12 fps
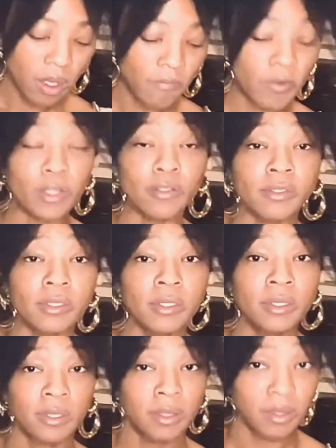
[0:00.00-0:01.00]
First,
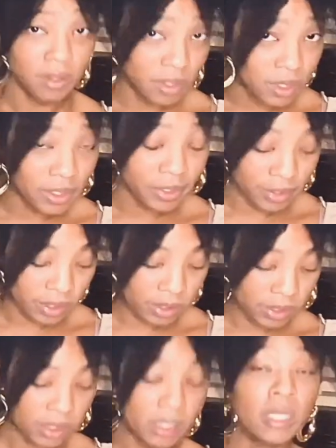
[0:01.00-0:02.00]
the lyrics.
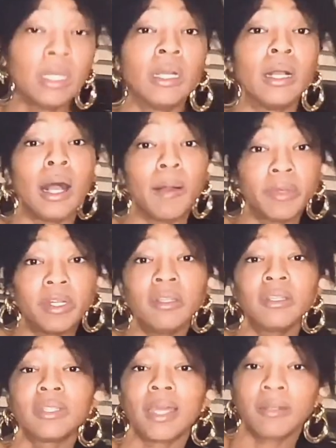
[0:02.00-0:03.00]
I'm gonna
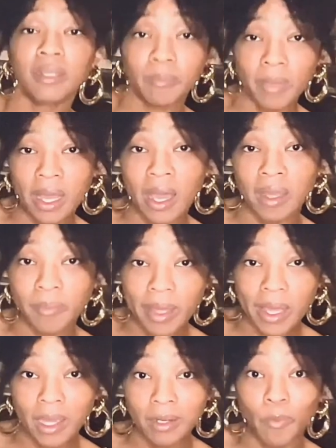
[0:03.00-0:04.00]
look down at my
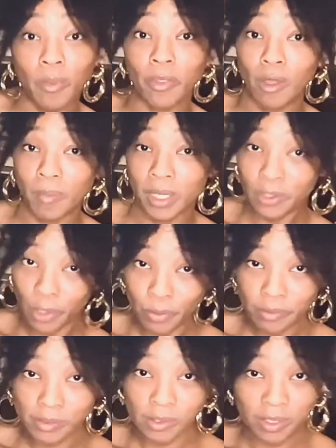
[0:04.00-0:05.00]
iPad with all my
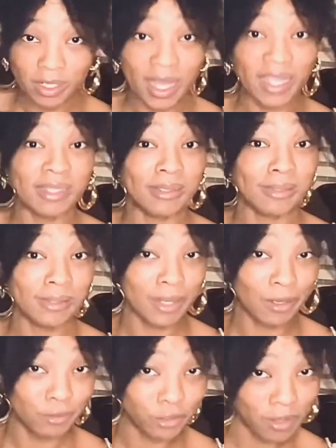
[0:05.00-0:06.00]
notes so that I can stay
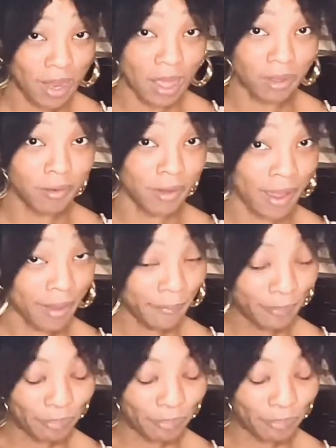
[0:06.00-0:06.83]
on track, okay?